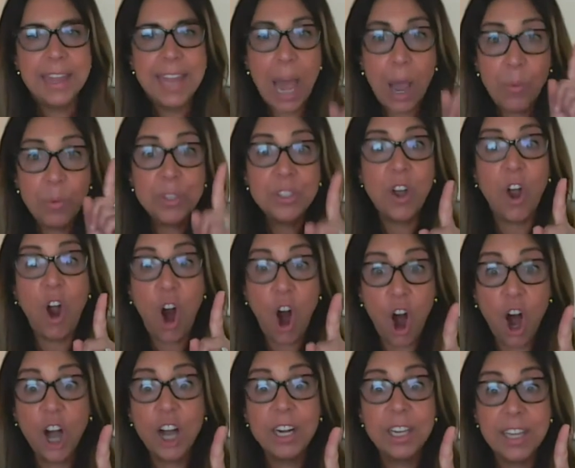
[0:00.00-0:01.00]
that was a
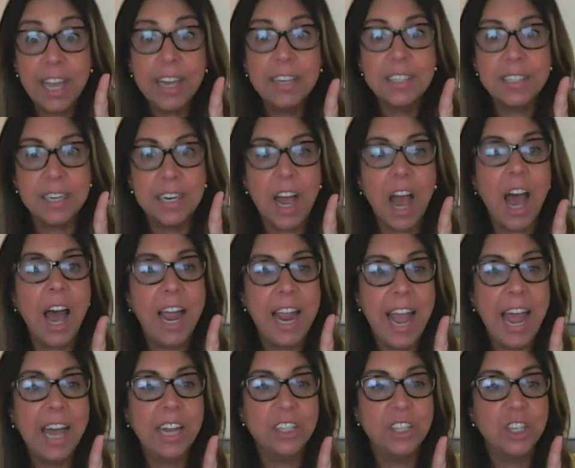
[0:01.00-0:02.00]
hard lesson i
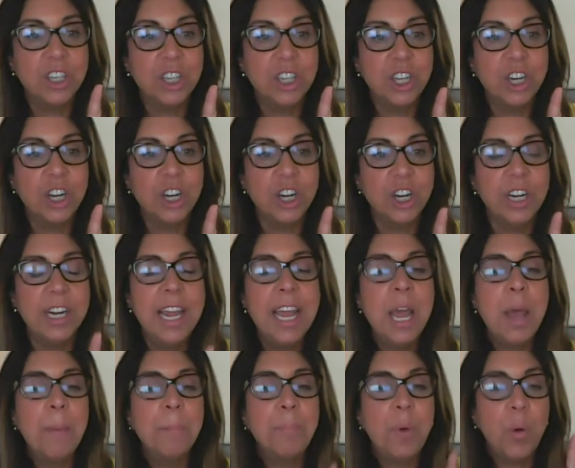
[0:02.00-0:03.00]
had to learn
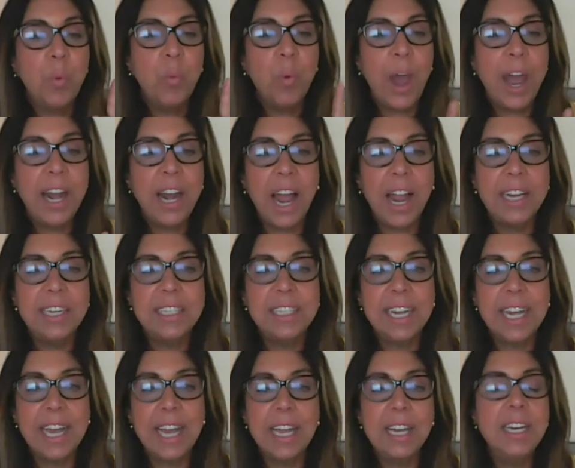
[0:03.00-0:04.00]
but when i
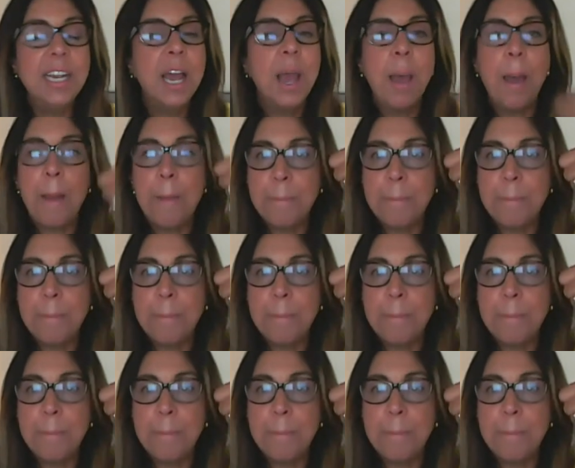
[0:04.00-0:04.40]
did